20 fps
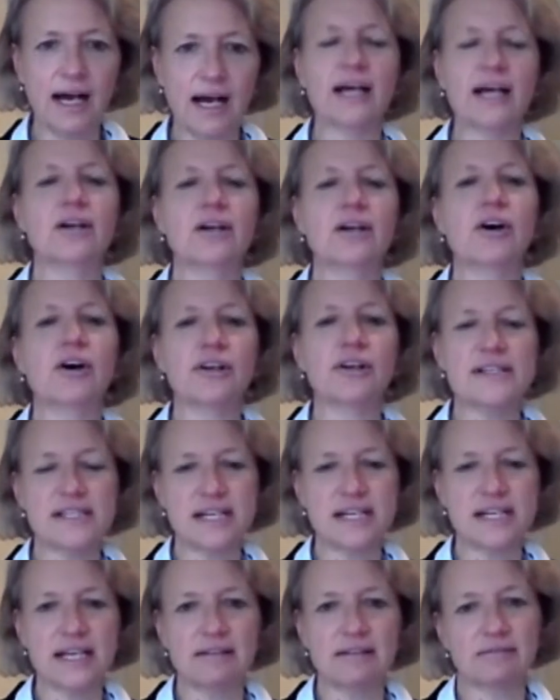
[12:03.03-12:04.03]
And
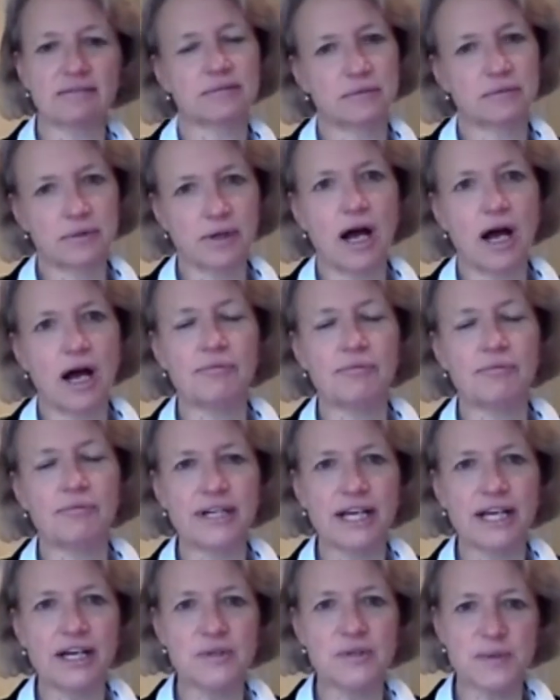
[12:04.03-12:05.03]
honesty hopefully
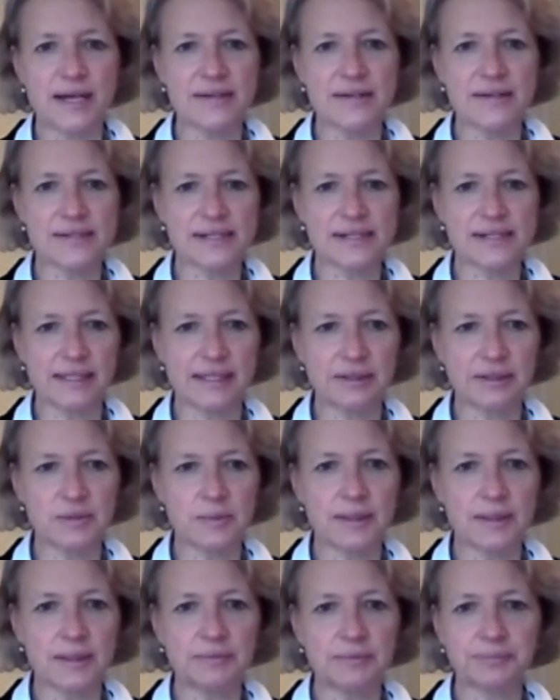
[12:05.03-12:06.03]
goes without saying as
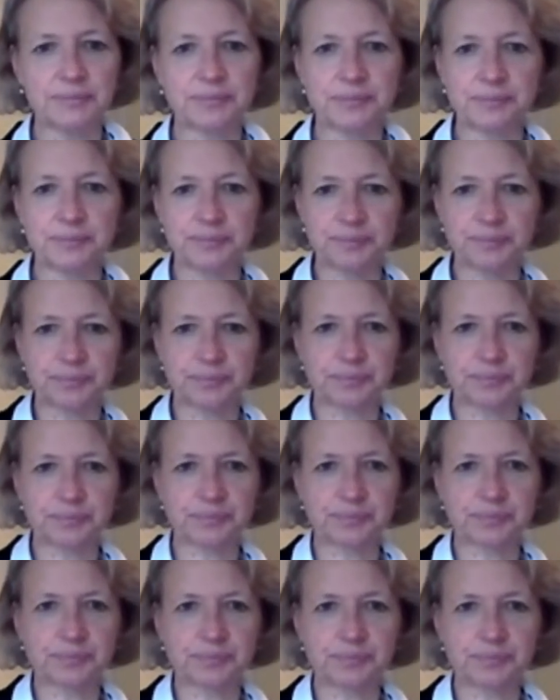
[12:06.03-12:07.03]
well.
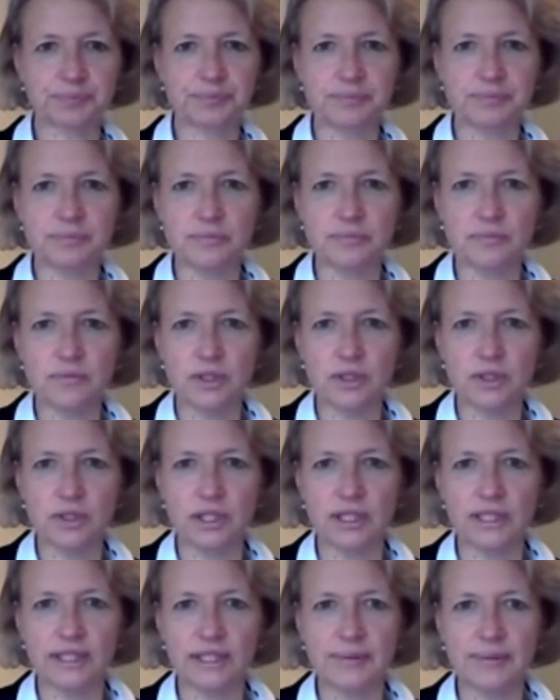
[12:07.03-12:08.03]

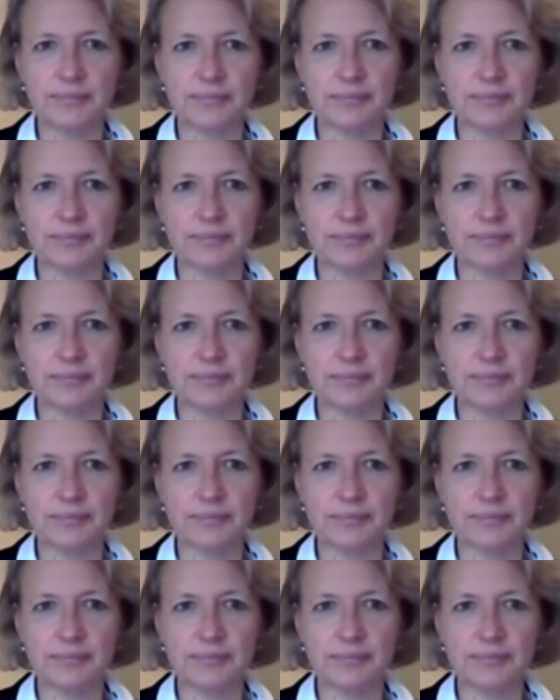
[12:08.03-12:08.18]
Okay.